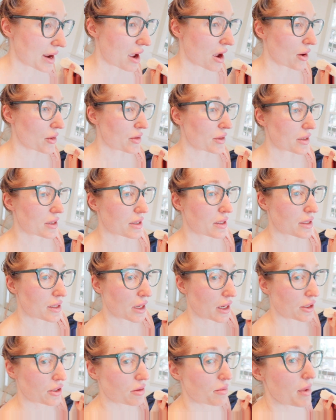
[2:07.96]
house is
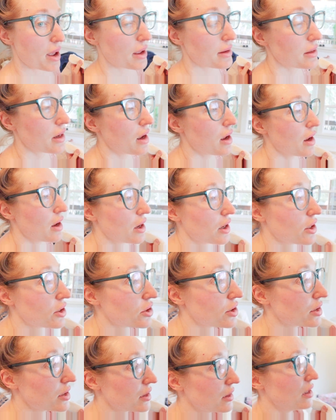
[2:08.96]
such a mess.
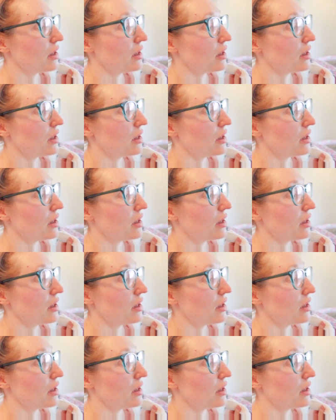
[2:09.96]
Just